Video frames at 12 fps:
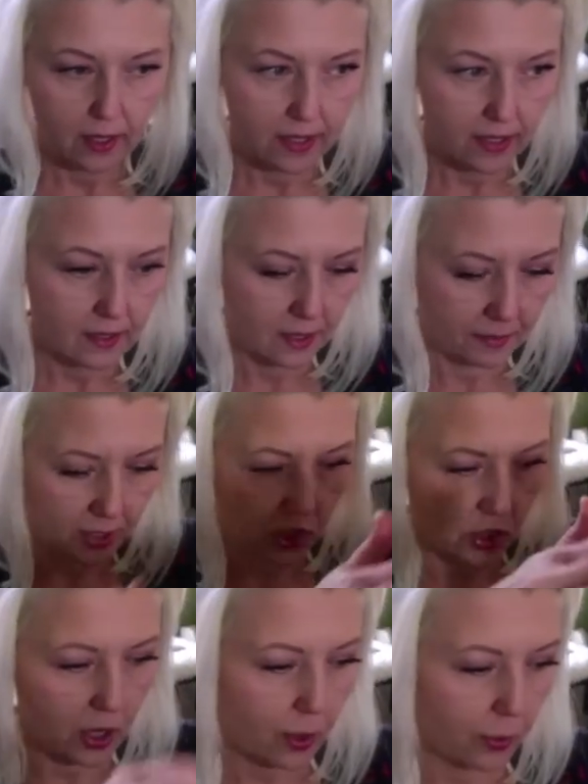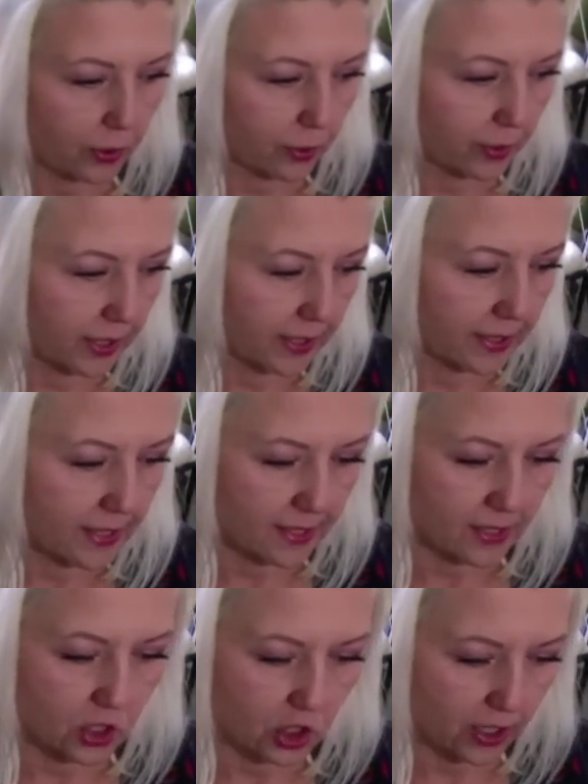So let me show you. It's
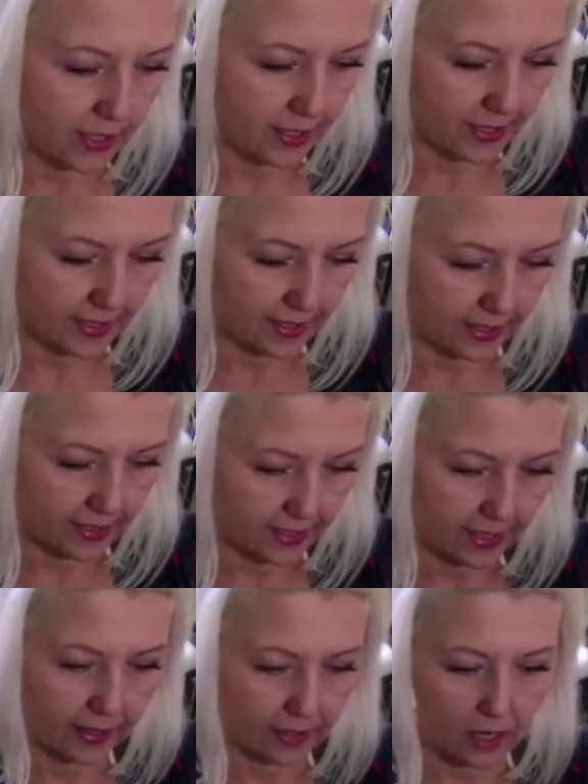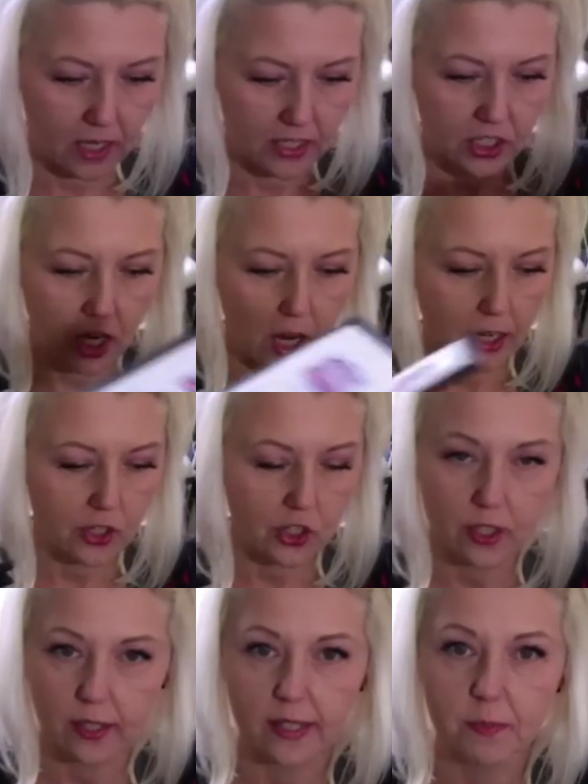just, it's like
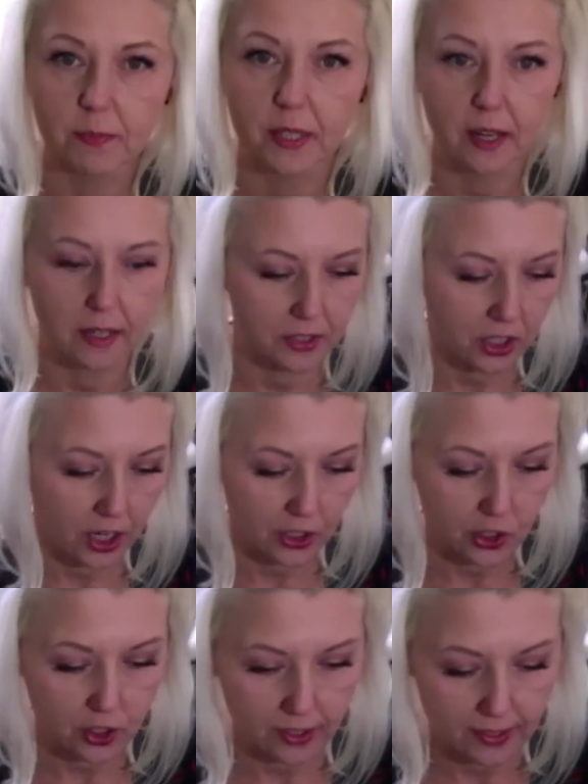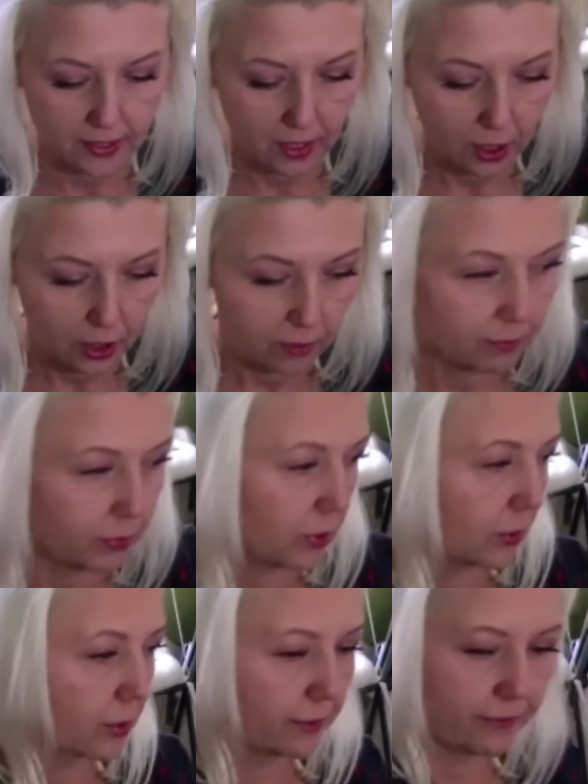untouched. It's been untouched. It's
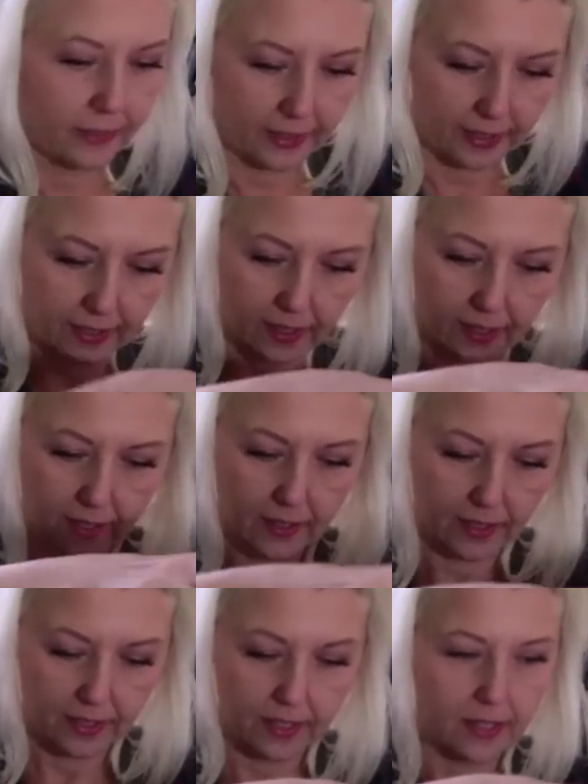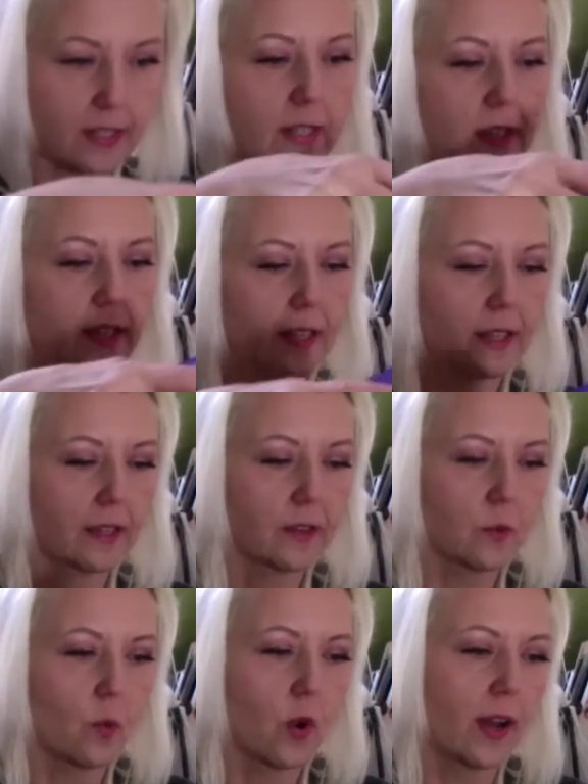beautifully still in
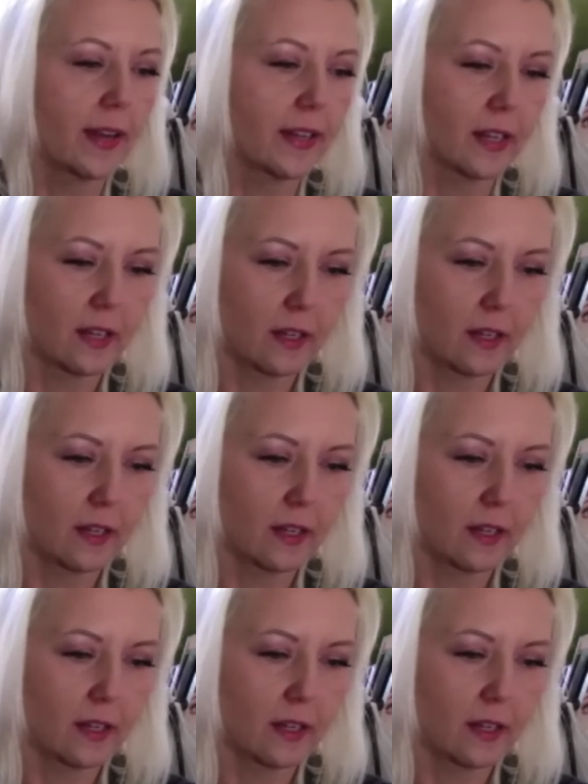one